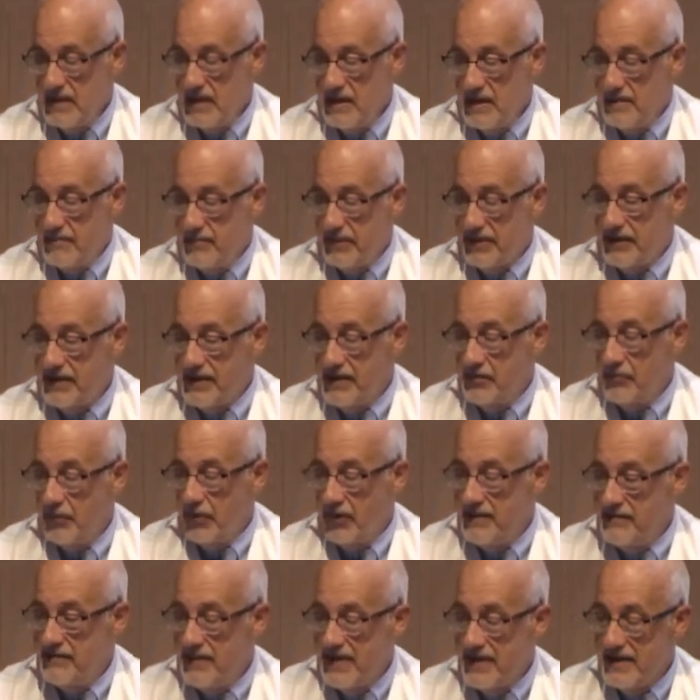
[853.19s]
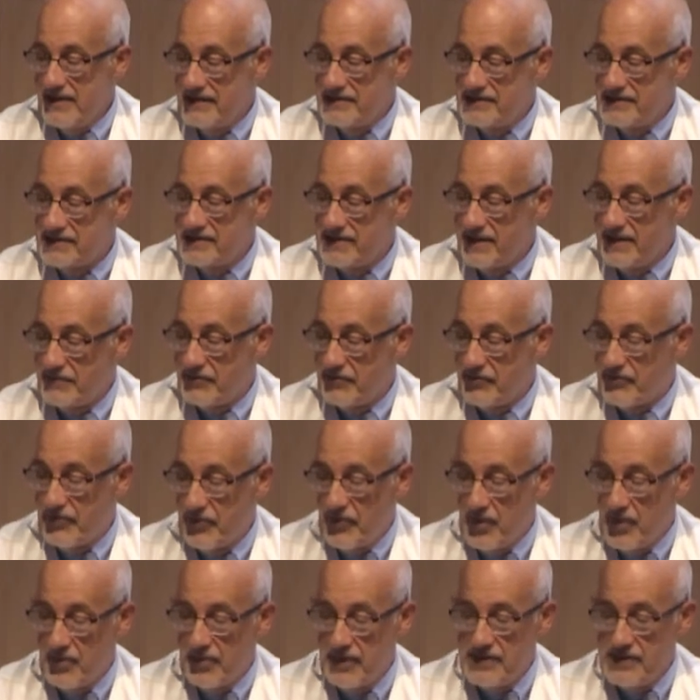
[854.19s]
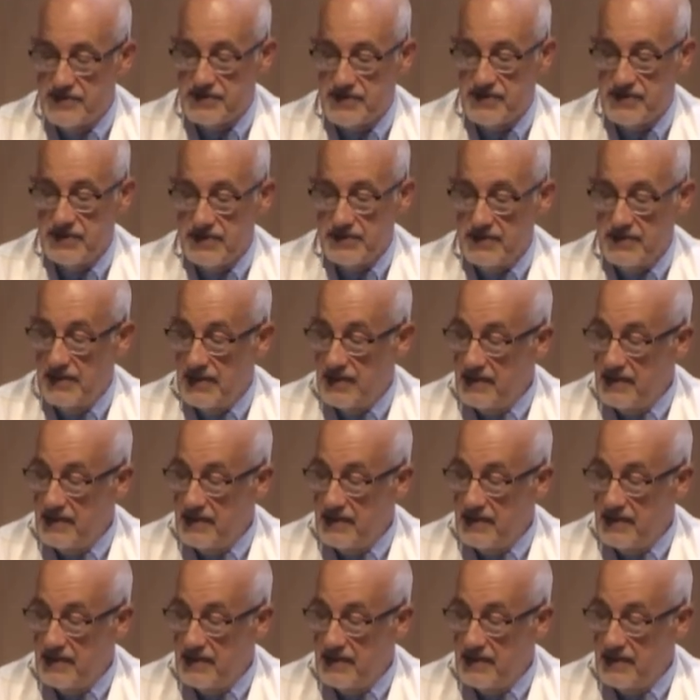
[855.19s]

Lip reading: But then one man stepped forward to